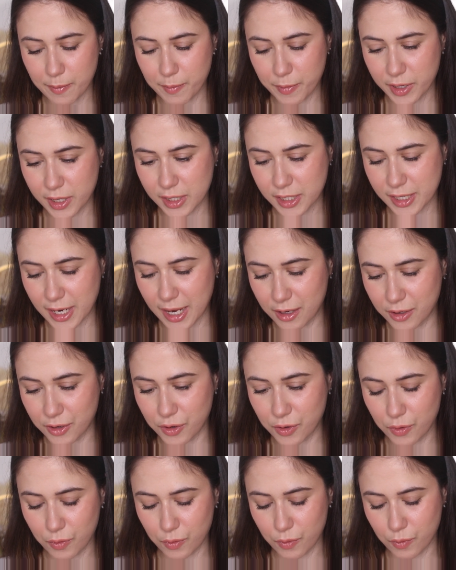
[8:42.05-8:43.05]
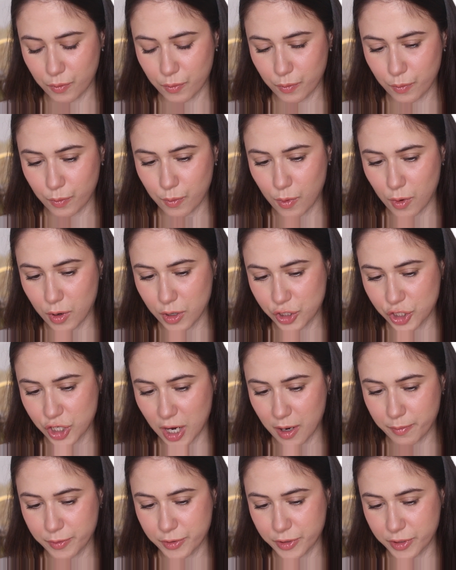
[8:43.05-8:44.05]
I'm gonna tell you what
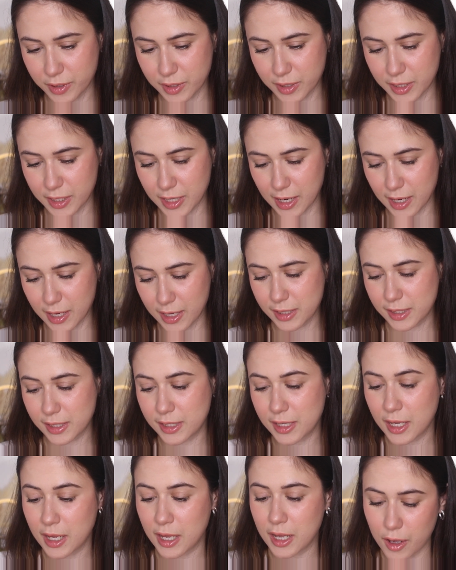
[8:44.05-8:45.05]
chapters he has.